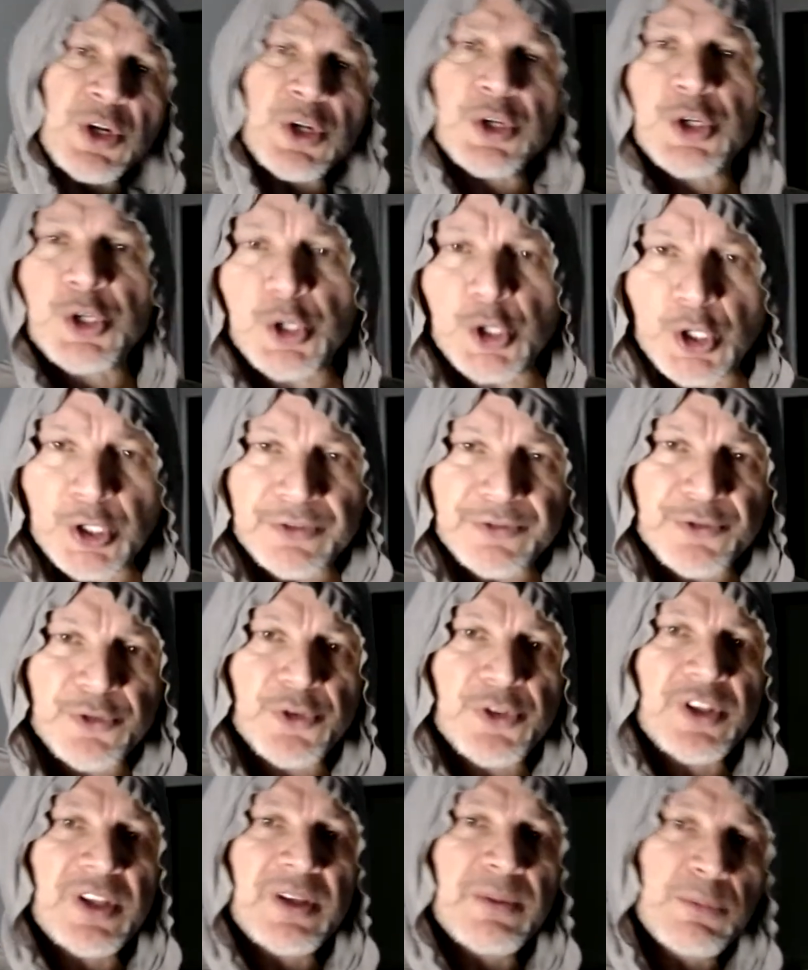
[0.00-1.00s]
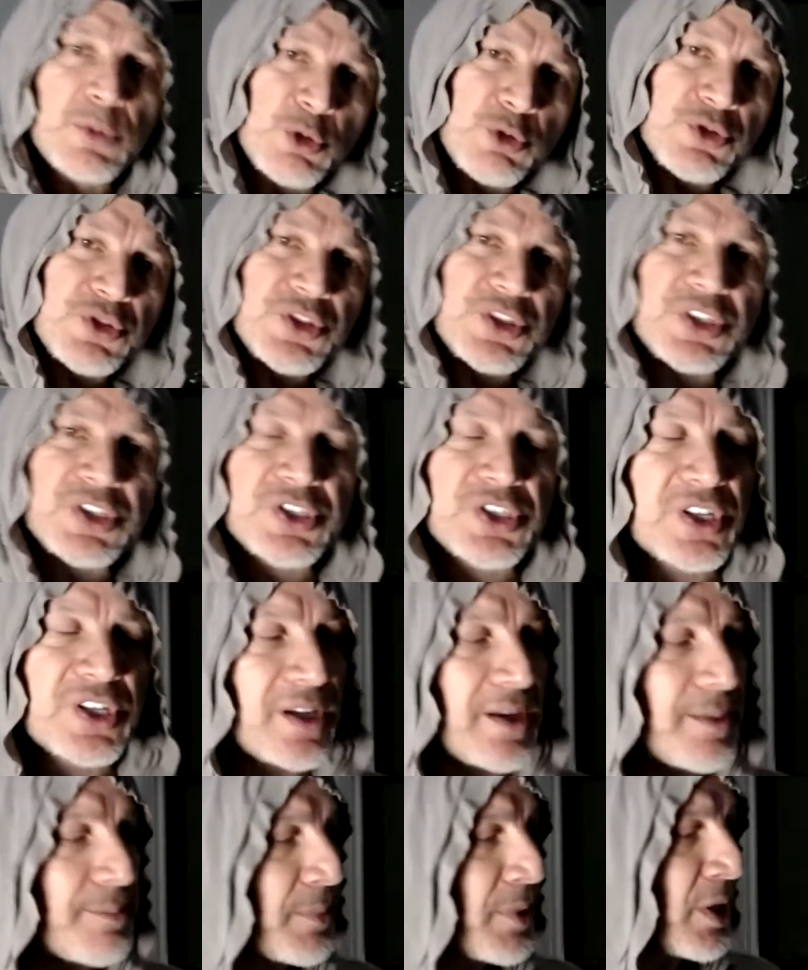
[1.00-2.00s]
are good for the immune
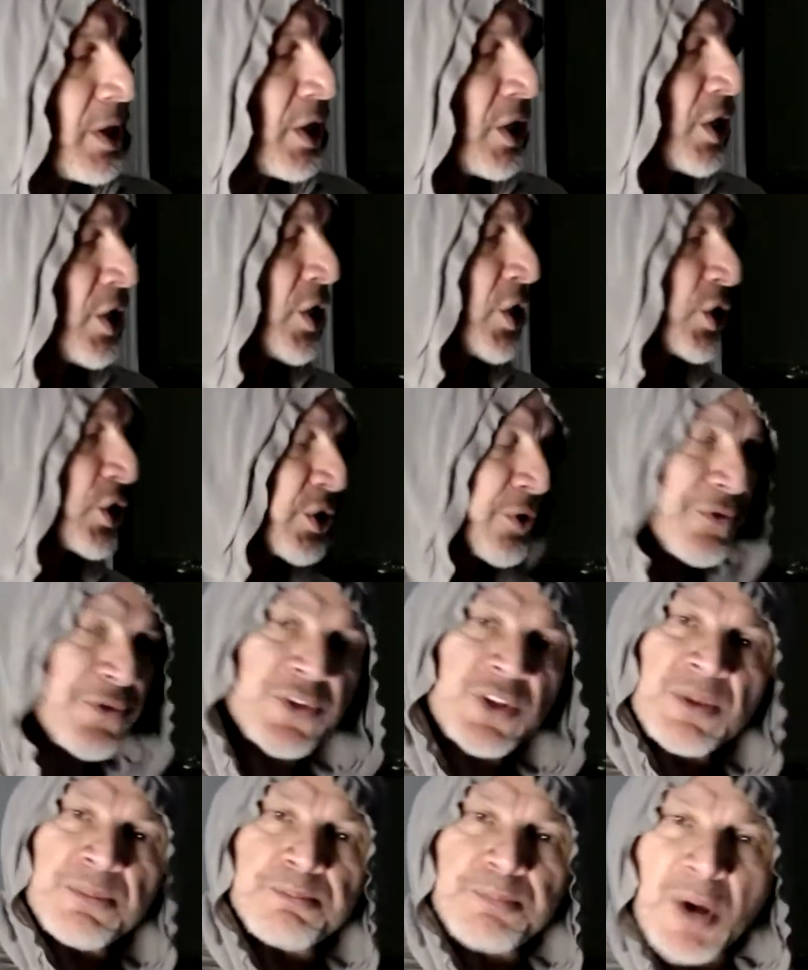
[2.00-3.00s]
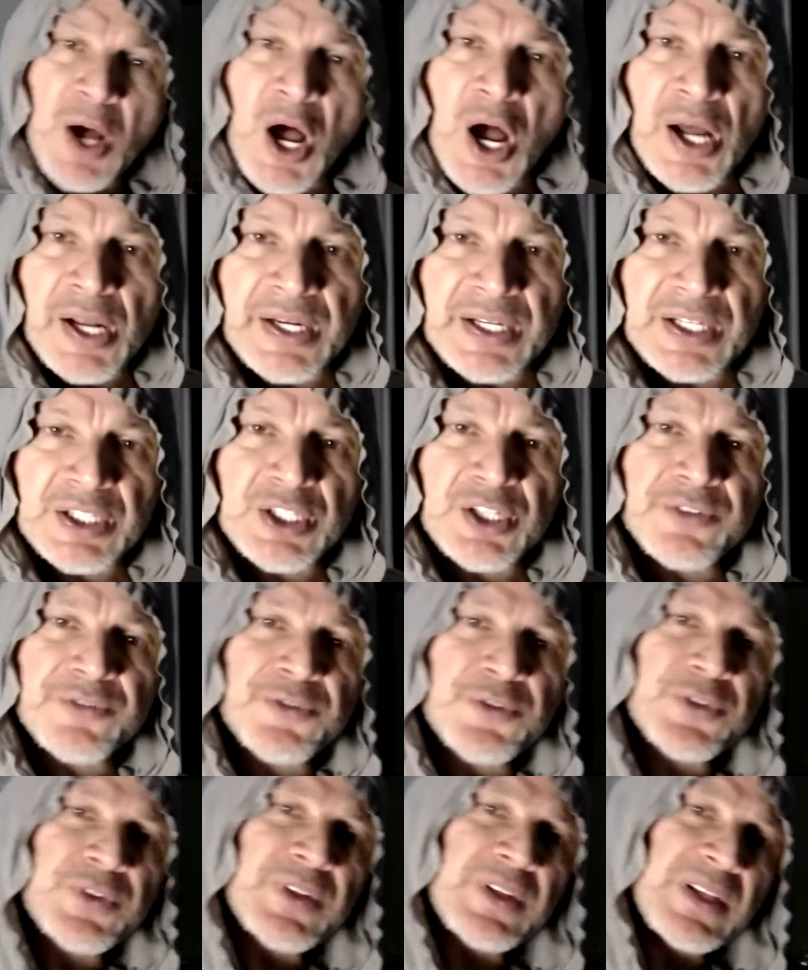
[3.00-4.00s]
system, good for the body, good
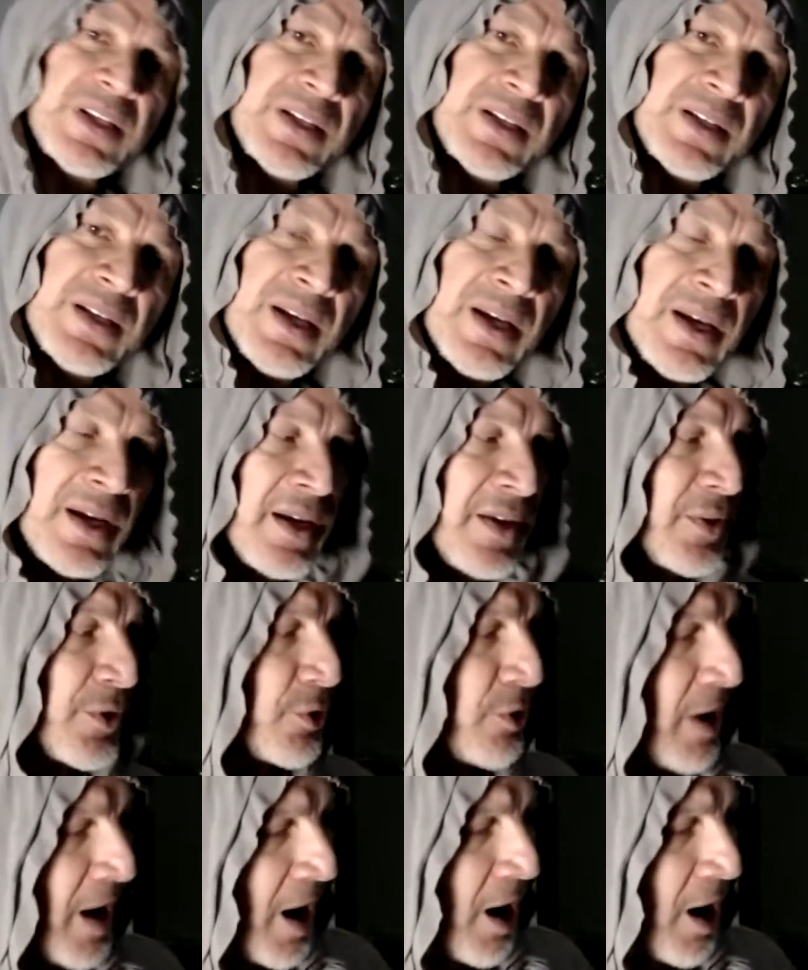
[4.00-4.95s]
for they're